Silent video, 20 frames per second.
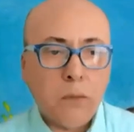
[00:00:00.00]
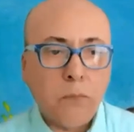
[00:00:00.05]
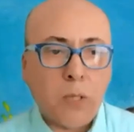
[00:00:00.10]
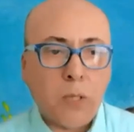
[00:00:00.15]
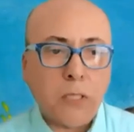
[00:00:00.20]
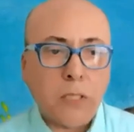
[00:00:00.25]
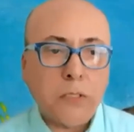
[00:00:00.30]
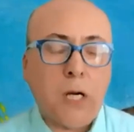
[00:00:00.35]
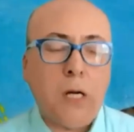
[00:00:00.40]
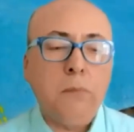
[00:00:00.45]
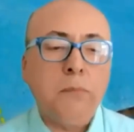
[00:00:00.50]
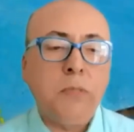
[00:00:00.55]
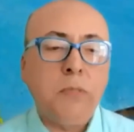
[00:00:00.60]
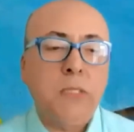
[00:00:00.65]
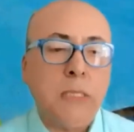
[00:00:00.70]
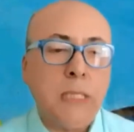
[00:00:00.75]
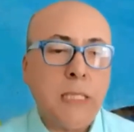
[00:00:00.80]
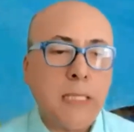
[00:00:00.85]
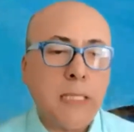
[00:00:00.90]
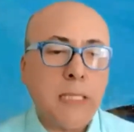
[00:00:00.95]
well, what
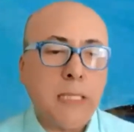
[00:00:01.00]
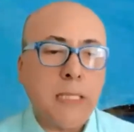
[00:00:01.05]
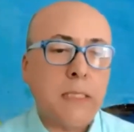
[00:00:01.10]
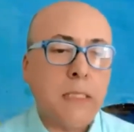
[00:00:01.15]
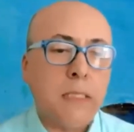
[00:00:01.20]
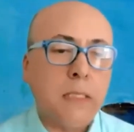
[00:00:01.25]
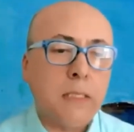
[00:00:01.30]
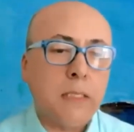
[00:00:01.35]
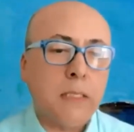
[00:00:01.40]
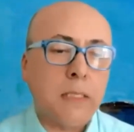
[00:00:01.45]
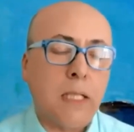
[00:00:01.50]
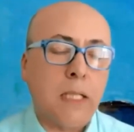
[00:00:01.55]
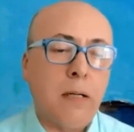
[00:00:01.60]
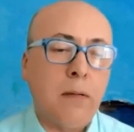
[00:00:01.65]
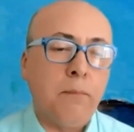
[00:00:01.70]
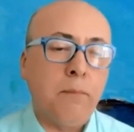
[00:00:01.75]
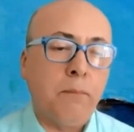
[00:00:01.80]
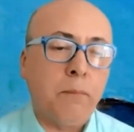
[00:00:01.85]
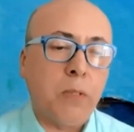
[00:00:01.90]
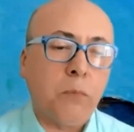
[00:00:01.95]
comes next is
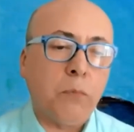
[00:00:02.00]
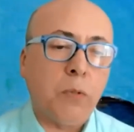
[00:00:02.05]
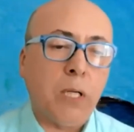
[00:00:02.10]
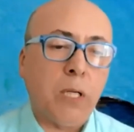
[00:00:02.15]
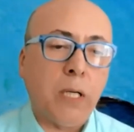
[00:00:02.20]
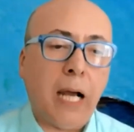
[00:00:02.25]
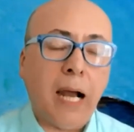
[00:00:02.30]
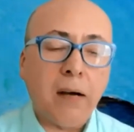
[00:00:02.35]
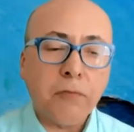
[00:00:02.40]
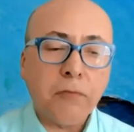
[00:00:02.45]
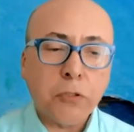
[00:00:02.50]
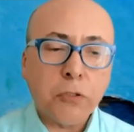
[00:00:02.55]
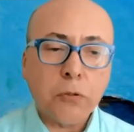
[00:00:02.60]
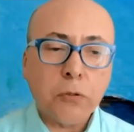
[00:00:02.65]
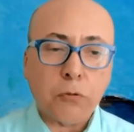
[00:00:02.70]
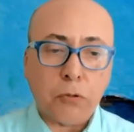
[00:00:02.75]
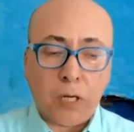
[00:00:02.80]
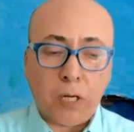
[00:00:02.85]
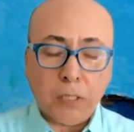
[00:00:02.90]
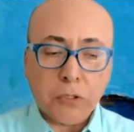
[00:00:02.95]
um, we have to
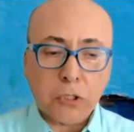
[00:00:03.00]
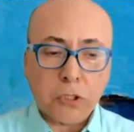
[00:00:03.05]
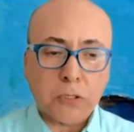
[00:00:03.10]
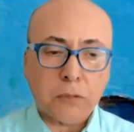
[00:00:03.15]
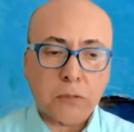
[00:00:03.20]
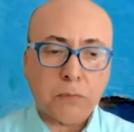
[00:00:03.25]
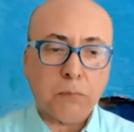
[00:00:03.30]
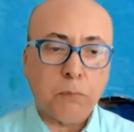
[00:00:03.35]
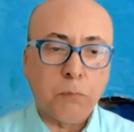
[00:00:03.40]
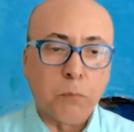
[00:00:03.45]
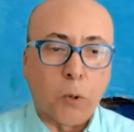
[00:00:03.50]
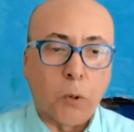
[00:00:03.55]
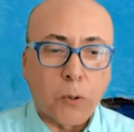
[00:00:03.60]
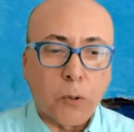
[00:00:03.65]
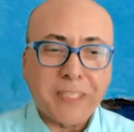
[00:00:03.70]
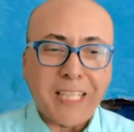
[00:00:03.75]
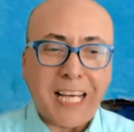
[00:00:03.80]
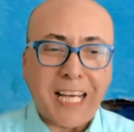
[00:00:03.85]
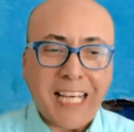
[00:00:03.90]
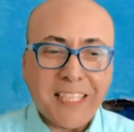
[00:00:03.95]
crunch
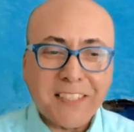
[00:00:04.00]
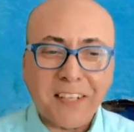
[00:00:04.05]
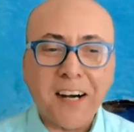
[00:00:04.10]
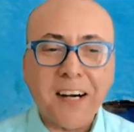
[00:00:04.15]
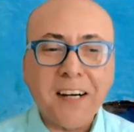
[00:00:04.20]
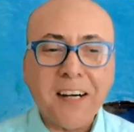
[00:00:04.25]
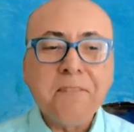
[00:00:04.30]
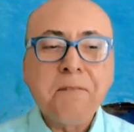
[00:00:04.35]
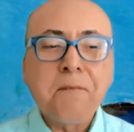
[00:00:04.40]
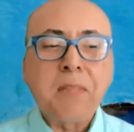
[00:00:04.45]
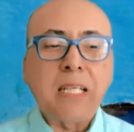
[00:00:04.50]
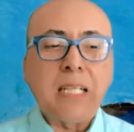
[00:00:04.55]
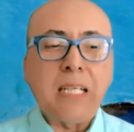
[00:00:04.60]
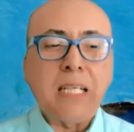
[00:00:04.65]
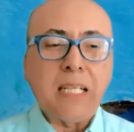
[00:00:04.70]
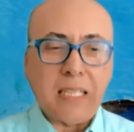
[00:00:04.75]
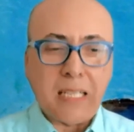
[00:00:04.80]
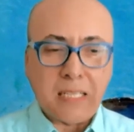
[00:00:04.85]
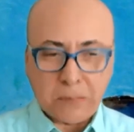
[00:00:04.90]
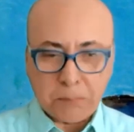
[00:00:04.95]
more data.
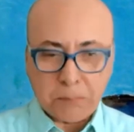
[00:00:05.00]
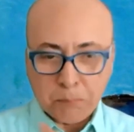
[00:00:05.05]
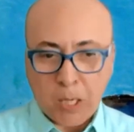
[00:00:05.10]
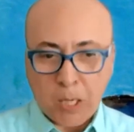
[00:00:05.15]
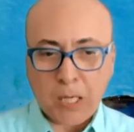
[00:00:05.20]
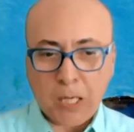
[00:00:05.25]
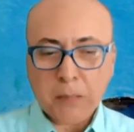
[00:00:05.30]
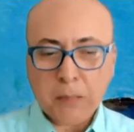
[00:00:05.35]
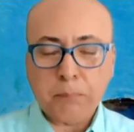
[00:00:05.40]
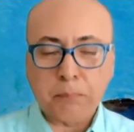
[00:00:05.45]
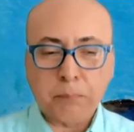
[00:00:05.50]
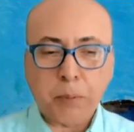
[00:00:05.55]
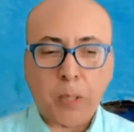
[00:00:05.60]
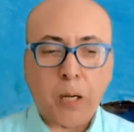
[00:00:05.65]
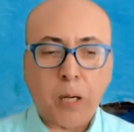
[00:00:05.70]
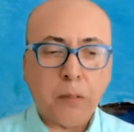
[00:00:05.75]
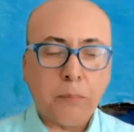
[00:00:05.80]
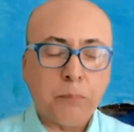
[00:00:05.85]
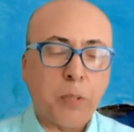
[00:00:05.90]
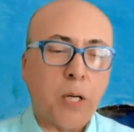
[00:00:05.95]
That's my
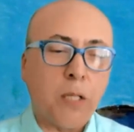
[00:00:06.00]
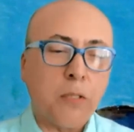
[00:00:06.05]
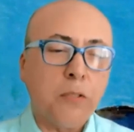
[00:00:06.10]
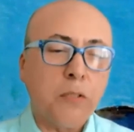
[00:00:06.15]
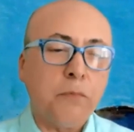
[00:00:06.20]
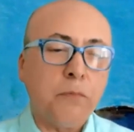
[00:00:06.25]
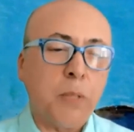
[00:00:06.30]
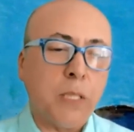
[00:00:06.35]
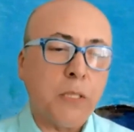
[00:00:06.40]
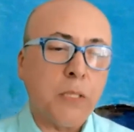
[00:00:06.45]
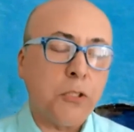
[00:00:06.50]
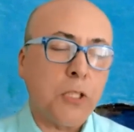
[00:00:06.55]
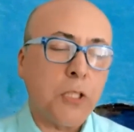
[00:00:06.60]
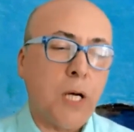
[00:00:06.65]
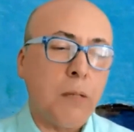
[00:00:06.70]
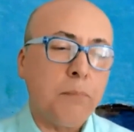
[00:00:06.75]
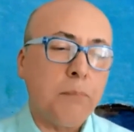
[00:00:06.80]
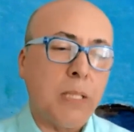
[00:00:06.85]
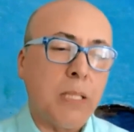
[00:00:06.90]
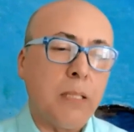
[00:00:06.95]
part, part of my
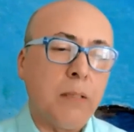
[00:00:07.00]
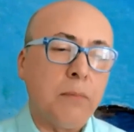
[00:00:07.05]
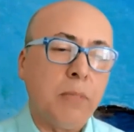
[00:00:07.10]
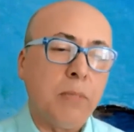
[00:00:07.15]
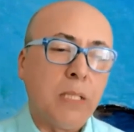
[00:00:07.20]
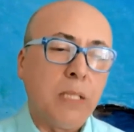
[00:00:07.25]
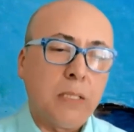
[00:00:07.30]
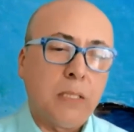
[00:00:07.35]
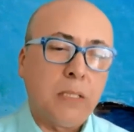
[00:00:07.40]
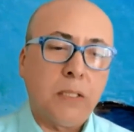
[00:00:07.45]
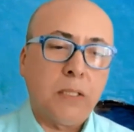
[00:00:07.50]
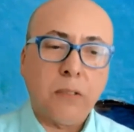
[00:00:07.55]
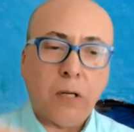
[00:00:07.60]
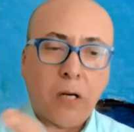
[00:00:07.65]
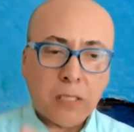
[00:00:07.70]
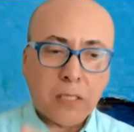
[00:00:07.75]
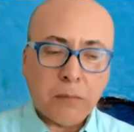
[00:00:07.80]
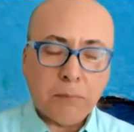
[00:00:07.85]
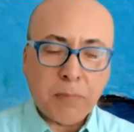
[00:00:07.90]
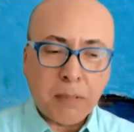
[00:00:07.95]
job. Um, there
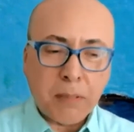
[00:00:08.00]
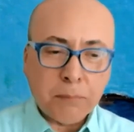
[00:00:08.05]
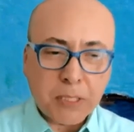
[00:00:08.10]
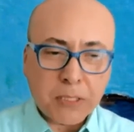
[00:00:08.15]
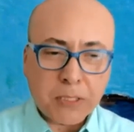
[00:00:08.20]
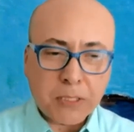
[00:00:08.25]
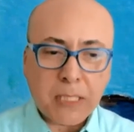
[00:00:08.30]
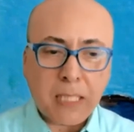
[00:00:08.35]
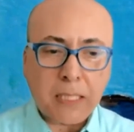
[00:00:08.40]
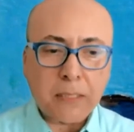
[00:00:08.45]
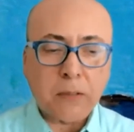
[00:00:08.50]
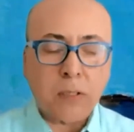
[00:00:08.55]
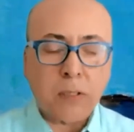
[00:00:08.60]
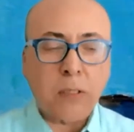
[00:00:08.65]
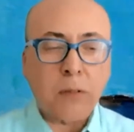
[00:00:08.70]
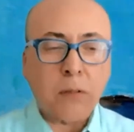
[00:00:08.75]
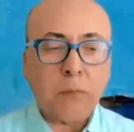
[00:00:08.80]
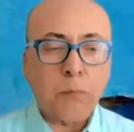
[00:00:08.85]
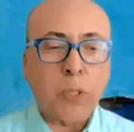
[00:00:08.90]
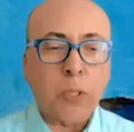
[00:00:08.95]
are other members that
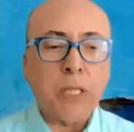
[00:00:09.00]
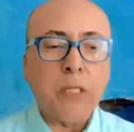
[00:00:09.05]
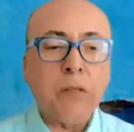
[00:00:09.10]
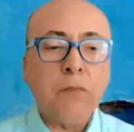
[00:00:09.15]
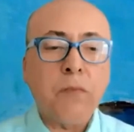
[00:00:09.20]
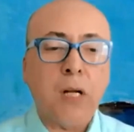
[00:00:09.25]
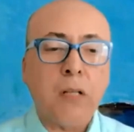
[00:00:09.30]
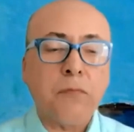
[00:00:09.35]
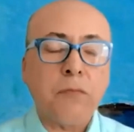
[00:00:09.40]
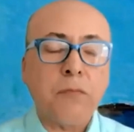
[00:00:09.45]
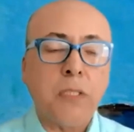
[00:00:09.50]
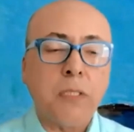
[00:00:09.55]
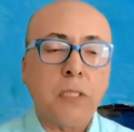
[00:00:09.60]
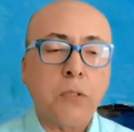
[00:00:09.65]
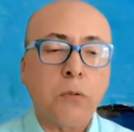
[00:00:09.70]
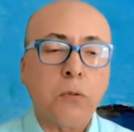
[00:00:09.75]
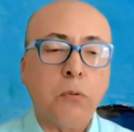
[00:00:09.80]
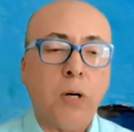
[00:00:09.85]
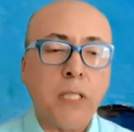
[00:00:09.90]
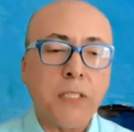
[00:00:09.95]
are more involved in
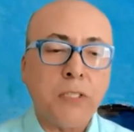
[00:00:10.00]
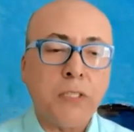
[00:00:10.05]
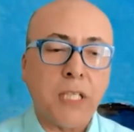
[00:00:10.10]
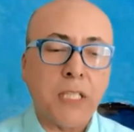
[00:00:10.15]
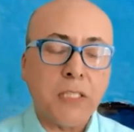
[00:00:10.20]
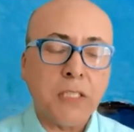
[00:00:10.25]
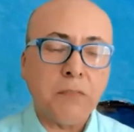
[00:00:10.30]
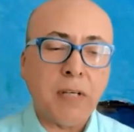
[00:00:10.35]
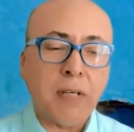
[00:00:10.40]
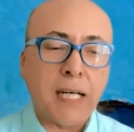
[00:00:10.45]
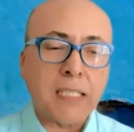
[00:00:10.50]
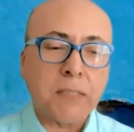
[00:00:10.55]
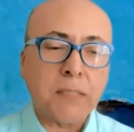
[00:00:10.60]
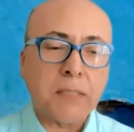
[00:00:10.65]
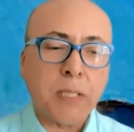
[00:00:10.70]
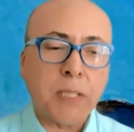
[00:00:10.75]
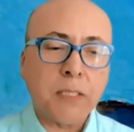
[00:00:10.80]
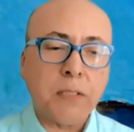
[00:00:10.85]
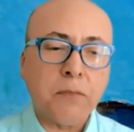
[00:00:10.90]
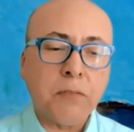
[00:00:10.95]
the qualitative
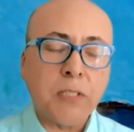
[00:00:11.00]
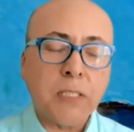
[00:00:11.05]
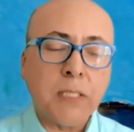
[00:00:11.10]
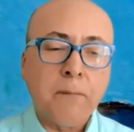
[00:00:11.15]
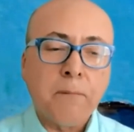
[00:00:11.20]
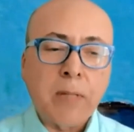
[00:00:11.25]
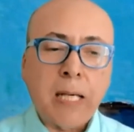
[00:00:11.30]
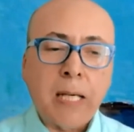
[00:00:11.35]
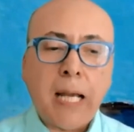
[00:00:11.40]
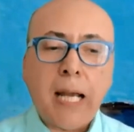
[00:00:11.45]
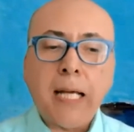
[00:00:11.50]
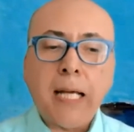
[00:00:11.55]
aspect of it.